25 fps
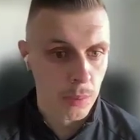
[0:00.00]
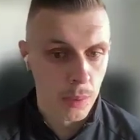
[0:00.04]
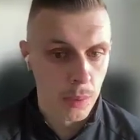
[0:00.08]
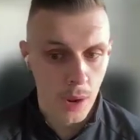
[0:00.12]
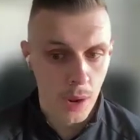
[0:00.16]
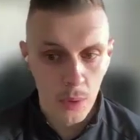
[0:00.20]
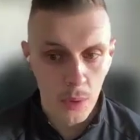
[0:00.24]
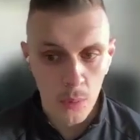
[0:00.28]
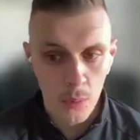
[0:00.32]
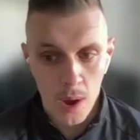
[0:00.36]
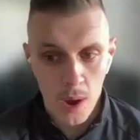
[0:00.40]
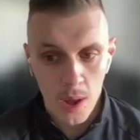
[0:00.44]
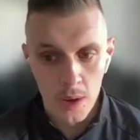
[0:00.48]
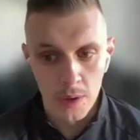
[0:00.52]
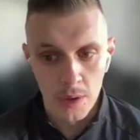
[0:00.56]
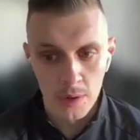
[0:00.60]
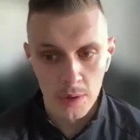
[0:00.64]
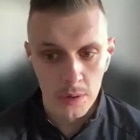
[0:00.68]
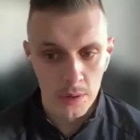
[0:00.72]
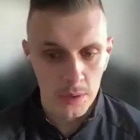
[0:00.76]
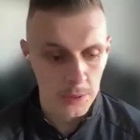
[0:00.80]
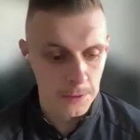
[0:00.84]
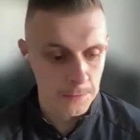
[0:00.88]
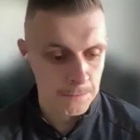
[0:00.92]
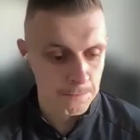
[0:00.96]
play well
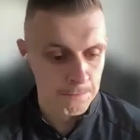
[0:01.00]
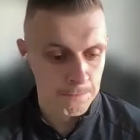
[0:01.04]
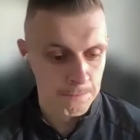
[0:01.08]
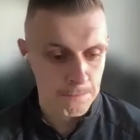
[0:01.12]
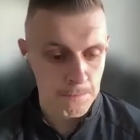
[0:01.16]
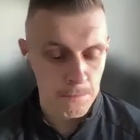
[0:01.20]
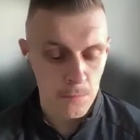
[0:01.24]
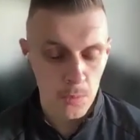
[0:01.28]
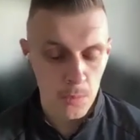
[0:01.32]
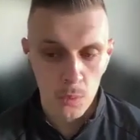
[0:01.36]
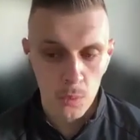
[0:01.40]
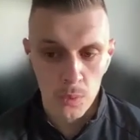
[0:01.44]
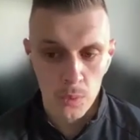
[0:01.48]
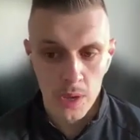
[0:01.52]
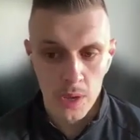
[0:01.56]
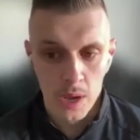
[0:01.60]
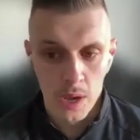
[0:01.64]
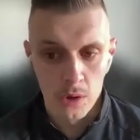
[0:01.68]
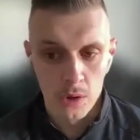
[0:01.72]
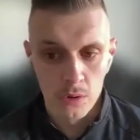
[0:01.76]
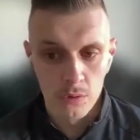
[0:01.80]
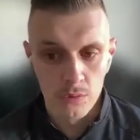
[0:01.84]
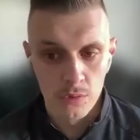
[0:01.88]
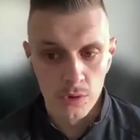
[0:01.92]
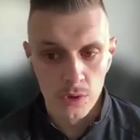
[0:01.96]
and we
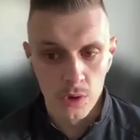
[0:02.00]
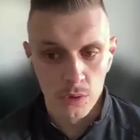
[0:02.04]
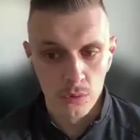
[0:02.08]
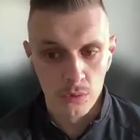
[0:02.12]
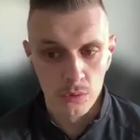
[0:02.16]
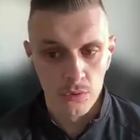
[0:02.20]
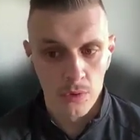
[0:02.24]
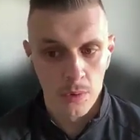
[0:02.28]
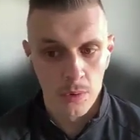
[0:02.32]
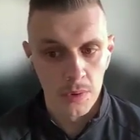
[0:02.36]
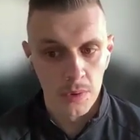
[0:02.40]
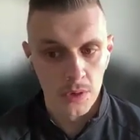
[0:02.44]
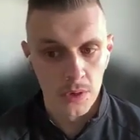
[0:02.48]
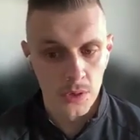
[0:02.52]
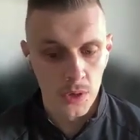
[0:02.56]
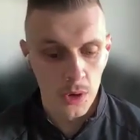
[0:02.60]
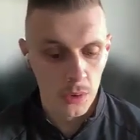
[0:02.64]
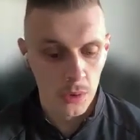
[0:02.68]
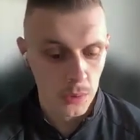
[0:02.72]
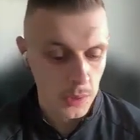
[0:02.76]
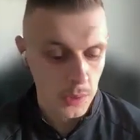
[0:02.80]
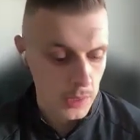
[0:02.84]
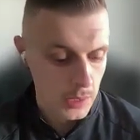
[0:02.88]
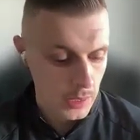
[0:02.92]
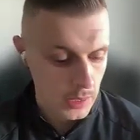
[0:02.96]
get good results from it.
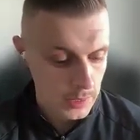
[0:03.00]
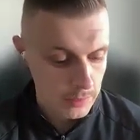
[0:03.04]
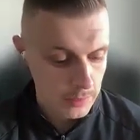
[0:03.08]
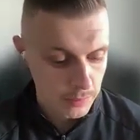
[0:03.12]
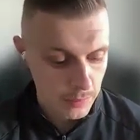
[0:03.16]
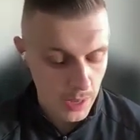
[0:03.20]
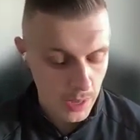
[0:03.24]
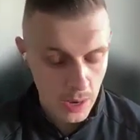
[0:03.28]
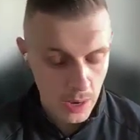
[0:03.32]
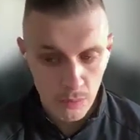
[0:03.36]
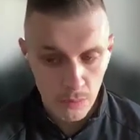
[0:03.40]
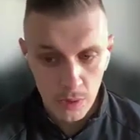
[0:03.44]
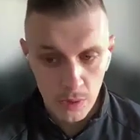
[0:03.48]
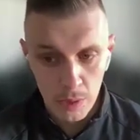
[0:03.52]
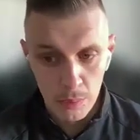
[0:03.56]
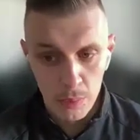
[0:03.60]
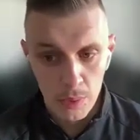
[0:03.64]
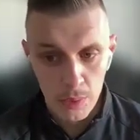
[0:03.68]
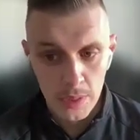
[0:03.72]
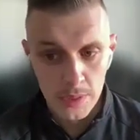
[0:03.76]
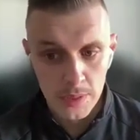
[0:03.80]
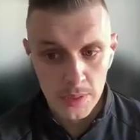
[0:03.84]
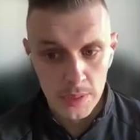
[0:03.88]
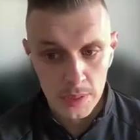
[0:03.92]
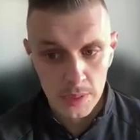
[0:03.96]
So yeah, really
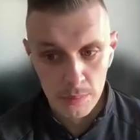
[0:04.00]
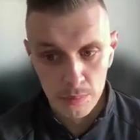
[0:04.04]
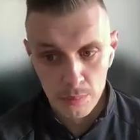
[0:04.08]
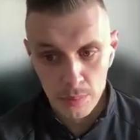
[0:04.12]
pleased